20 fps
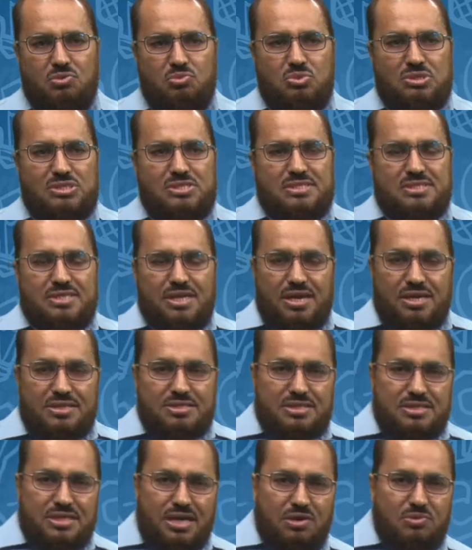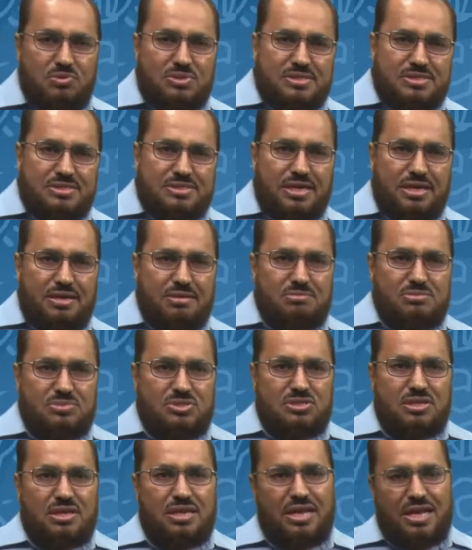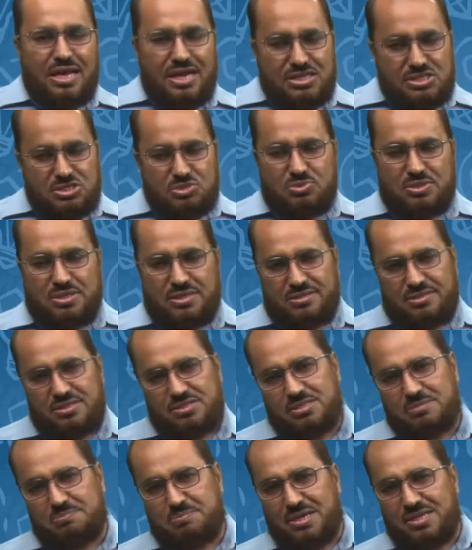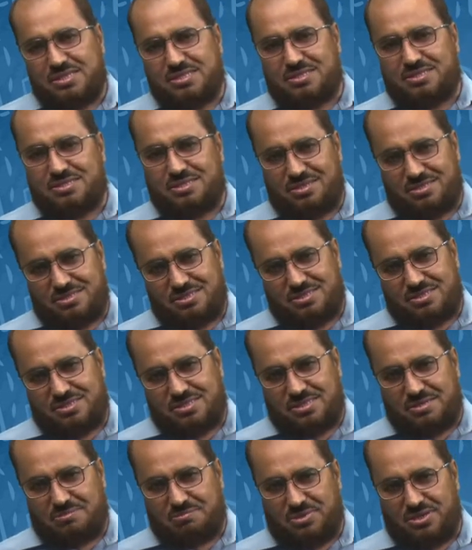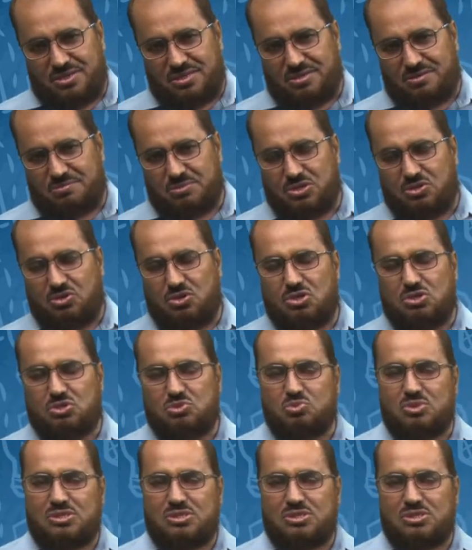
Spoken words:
We started our exams last week. This is past simple here because